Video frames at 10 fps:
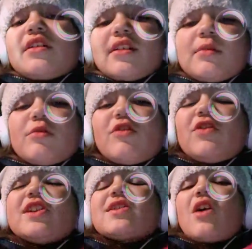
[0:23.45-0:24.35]
to the
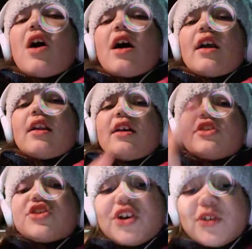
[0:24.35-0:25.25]
movies on
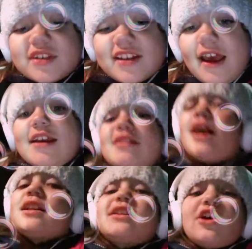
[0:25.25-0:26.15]
Tuesday,
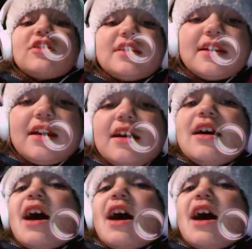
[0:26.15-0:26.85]
not Thursday.